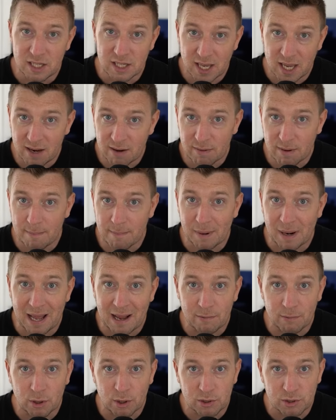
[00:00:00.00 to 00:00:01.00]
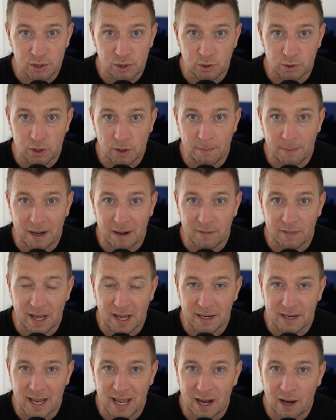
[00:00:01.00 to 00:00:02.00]
You're hearing BlackRock talk about
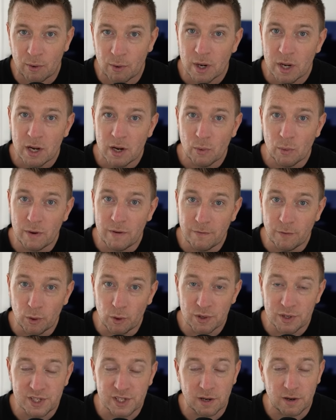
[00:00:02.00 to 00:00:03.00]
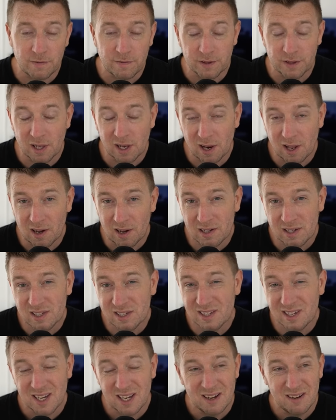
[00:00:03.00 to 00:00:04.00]
that now. We've also, for the
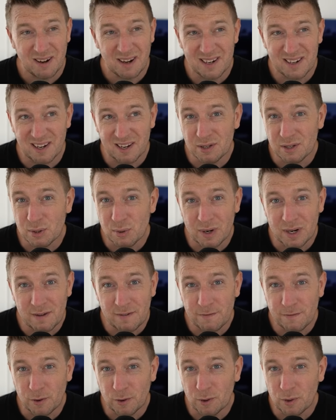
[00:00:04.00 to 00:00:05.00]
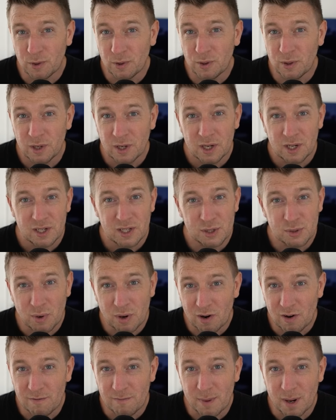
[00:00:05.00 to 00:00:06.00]
last, I don't know, 24,
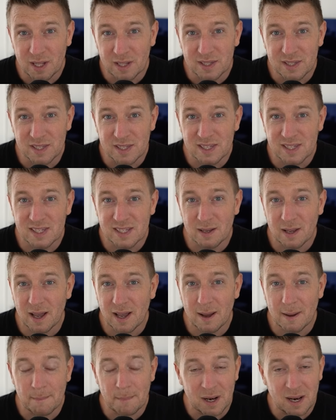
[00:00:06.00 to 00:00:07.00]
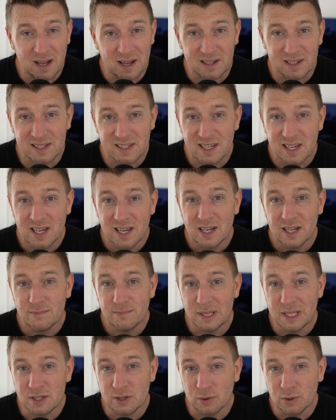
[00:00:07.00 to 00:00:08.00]
12 months plus,
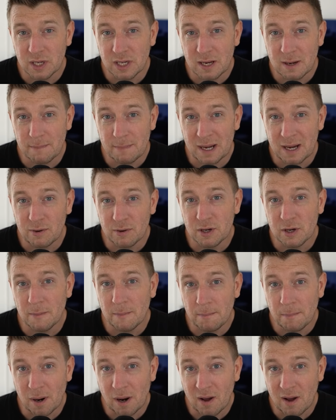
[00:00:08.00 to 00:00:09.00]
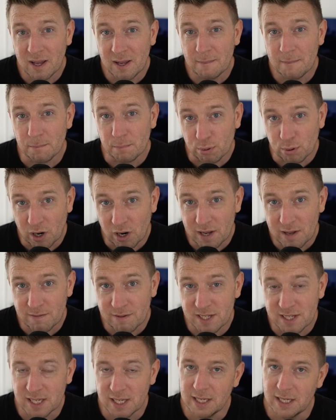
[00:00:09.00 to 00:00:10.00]
been talking about compliant
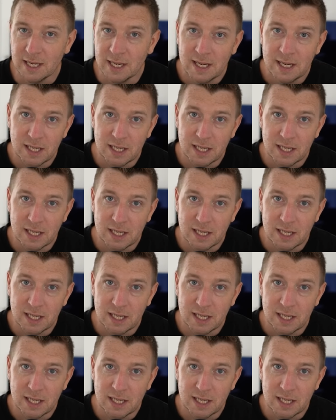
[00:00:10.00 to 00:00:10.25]
privacy.